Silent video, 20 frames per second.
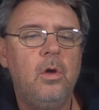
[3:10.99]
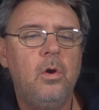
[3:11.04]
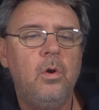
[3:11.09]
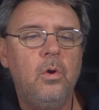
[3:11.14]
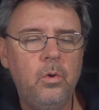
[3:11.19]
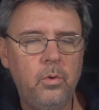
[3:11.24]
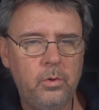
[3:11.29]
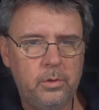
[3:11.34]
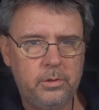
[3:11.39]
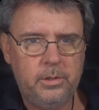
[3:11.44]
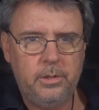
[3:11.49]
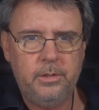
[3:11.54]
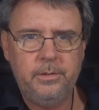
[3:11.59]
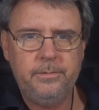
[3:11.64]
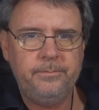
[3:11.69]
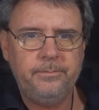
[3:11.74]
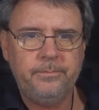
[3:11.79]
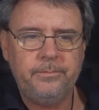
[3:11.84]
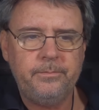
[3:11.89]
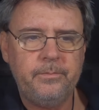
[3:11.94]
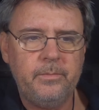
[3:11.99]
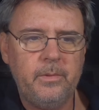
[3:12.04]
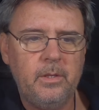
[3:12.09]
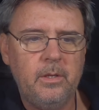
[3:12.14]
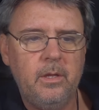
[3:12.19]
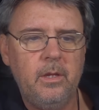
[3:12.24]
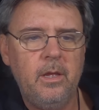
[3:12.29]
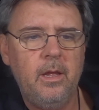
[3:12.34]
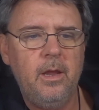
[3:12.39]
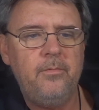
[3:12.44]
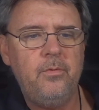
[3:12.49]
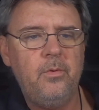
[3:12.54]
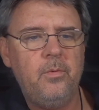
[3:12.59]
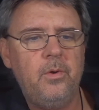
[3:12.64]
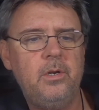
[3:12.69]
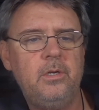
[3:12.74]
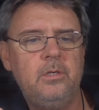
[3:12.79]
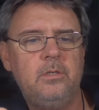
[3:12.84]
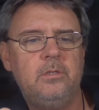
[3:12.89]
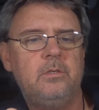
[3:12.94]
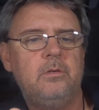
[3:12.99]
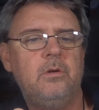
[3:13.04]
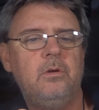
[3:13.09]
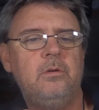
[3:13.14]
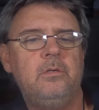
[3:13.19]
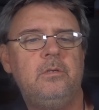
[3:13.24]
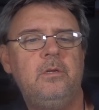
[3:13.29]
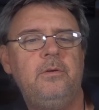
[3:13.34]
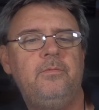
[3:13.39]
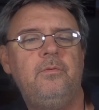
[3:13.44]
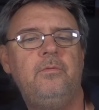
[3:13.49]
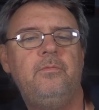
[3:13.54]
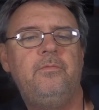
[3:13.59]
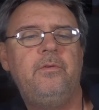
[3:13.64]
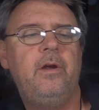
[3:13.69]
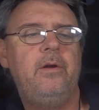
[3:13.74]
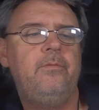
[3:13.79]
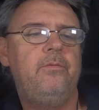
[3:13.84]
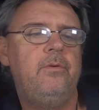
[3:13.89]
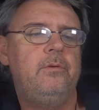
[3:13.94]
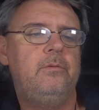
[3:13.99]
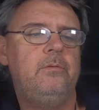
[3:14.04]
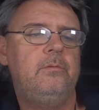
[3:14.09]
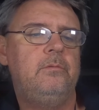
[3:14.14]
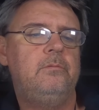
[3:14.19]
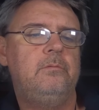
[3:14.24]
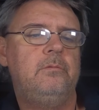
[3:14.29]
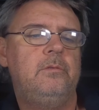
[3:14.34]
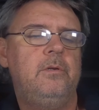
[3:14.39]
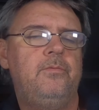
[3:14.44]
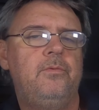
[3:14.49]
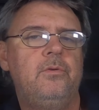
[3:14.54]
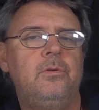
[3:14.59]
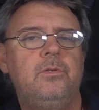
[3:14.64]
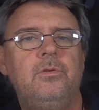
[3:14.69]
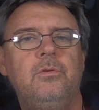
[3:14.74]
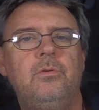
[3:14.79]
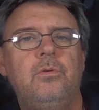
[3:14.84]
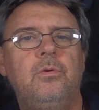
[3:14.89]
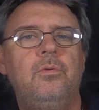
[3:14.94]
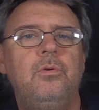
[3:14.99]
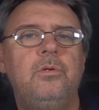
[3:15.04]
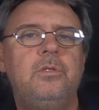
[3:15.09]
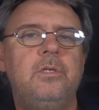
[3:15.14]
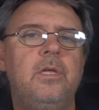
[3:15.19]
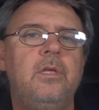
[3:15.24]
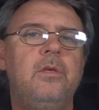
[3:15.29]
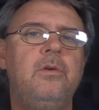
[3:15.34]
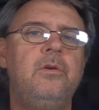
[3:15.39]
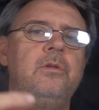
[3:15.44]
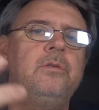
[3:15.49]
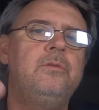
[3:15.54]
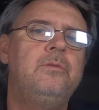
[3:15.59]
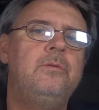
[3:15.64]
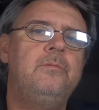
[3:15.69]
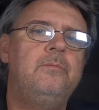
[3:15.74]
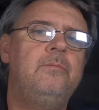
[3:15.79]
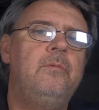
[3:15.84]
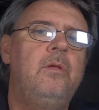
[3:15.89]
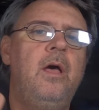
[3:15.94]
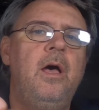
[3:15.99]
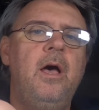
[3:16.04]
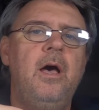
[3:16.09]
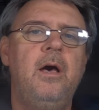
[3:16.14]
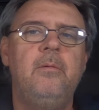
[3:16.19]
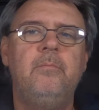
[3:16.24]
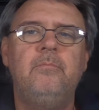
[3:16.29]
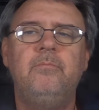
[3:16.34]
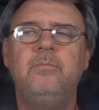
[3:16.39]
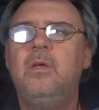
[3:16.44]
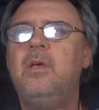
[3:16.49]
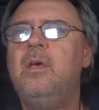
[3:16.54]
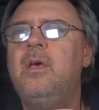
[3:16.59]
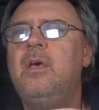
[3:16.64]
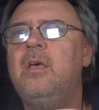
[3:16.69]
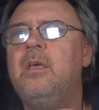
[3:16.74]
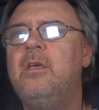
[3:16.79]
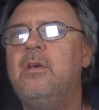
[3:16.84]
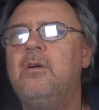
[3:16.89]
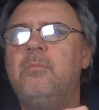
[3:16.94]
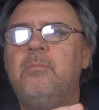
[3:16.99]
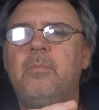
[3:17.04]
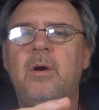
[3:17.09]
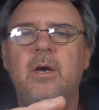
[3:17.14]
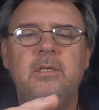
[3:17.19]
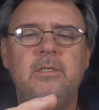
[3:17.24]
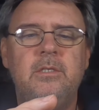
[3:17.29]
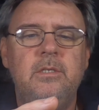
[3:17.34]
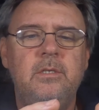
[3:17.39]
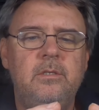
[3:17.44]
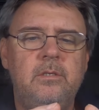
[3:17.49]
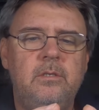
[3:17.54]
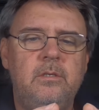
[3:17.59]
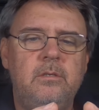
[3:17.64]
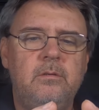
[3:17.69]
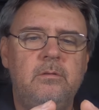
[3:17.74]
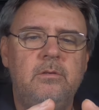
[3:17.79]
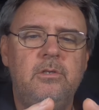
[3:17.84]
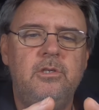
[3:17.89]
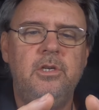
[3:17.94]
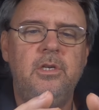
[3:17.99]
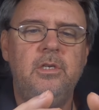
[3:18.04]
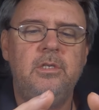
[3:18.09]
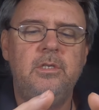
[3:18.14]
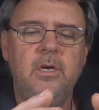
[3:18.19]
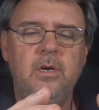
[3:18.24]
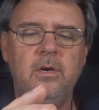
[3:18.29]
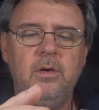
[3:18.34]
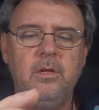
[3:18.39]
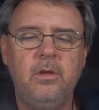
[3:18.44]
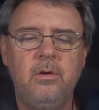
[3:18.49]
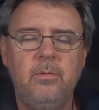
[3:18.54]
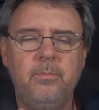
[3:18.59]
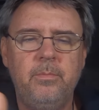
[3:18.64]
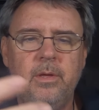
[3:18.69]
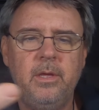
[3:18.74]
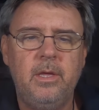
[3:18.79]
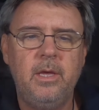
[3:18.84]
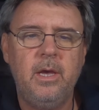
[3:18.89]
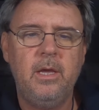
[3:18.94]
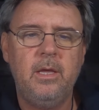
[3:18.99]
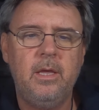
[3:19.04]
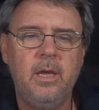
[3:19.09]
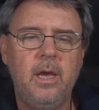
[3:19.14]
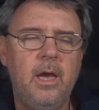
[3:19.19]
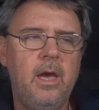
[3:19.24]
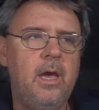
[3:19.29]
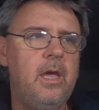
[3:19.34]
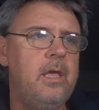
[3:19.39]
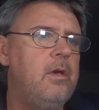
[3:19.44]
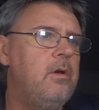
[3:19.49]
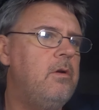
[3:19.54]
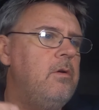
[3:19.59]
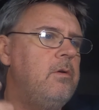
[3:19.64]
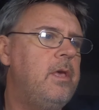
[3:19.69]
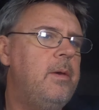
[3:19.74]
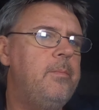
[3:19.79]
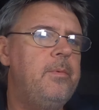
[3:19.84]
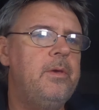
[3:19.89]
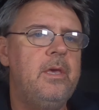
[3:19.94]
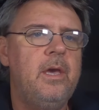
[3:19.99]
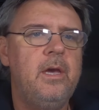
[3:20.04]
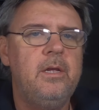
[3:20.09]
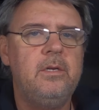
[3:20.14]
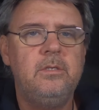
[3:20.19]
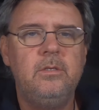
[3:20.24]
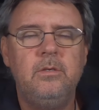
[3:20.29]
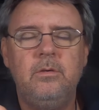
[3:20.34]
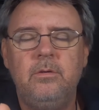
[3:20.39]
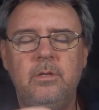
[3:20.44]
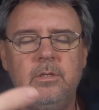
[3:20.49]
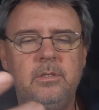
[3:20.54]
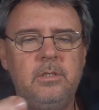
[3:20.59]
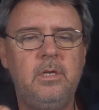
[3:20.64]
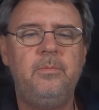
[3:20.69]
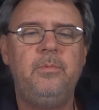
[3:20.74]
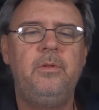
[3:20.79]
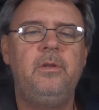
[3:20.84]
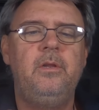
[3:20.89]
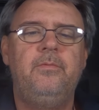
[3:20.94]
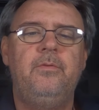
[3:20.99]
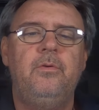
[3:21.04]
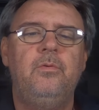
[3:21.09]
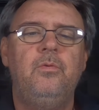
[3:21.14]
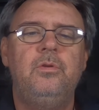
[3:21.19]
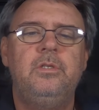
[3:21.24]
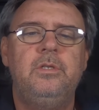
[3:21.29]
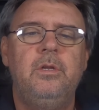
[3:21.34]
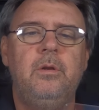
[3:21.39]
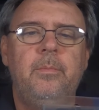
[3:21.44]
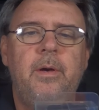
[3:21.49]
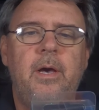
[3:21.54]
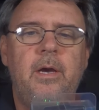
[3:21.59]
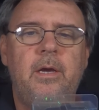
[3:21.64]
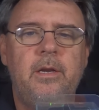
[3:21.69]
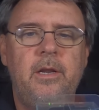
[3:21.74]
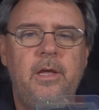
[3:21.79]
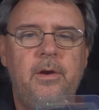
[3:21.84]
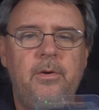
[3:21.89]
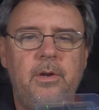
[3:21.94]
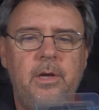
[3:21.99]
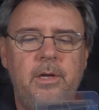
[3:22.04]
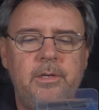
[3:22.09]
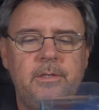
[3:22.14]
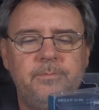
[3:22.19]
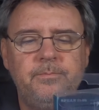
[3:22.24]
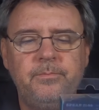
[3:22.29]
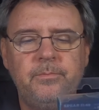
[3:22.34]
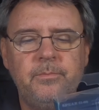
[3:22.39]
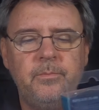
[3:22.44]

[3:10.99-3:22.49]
Hooks. Everyone's got different sort of hooks they use. You got mustards, you got Shinto, you got BKK, you got Gamakatsu. There's so many different hooks on the market nowadays.